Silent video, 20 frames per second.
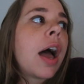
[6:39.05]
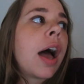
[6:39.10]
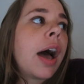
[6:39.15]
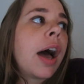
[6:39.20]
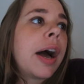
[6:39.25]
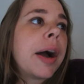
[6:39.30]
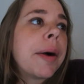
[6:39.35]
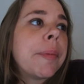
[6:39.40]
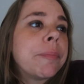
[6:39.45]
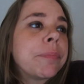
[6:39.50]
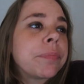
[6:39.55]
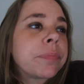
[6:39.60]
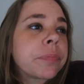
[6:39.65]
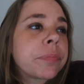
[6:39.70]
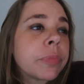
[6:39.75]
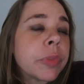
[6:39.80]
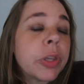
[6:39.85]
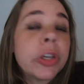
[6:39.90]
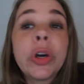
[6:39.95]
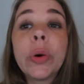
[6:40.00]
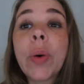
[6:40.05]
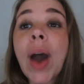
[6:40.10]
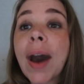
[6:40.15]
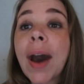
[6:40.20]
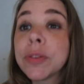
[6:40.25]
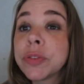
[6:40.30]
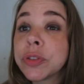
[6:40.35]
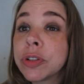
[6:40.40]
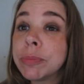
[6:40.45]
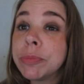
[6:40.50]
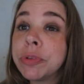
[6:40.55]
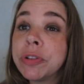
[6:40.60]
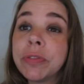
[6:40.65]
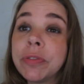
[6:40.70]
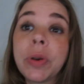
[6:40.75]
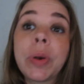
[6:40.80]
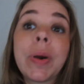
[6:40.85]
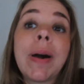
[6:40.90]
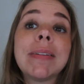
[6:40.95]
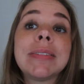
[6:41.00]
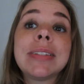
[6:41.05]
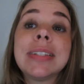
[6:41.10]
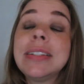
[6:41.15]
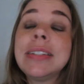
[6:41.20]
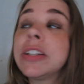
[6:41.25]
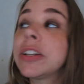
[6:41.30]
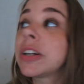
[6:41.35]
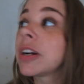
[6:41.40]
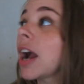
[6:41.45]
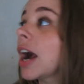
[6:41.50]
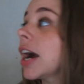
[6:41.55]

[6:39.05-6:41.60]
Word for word: um, go out to a movie, go out to dinner.